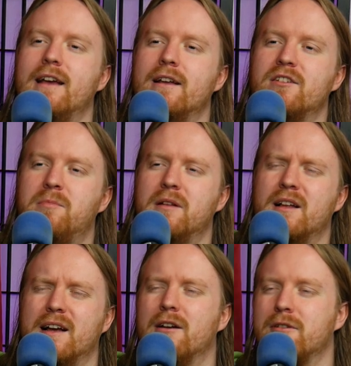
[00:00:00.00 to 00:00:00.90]
can't just be
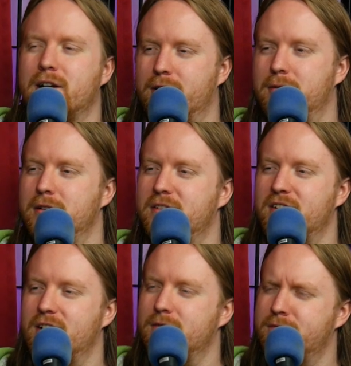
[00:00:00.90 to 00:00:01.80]
like, "I don't care what you
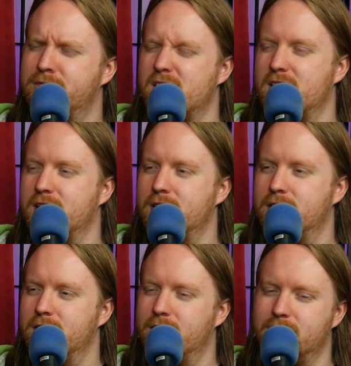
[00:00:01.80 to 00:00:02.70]
say, fucking
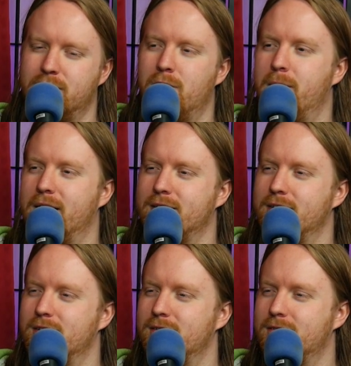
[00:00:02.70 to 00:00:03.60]
kid," and then go back
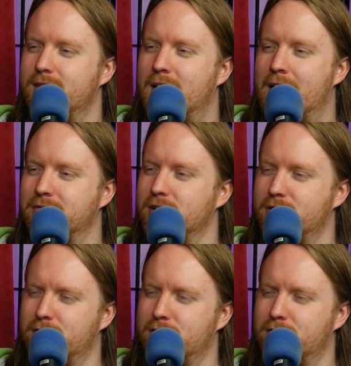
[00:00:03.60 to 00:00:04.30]
to having a